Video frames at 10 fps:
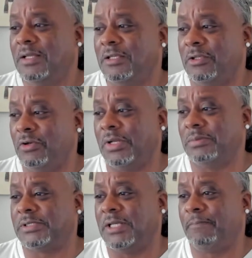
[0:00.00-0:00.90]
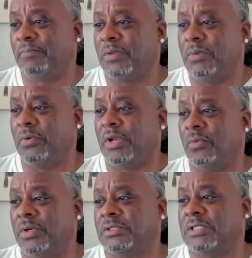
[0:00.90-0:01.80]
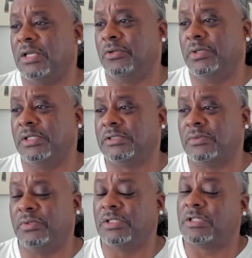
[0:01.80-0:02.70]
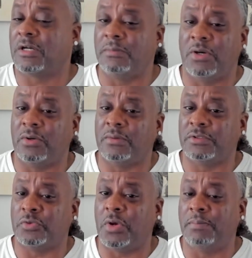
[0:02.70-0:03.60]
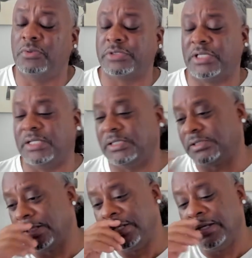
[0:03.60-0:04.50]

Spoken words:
You know what I'm saying? But what I will tell you is, when you talk about Jaron Boots Ennis,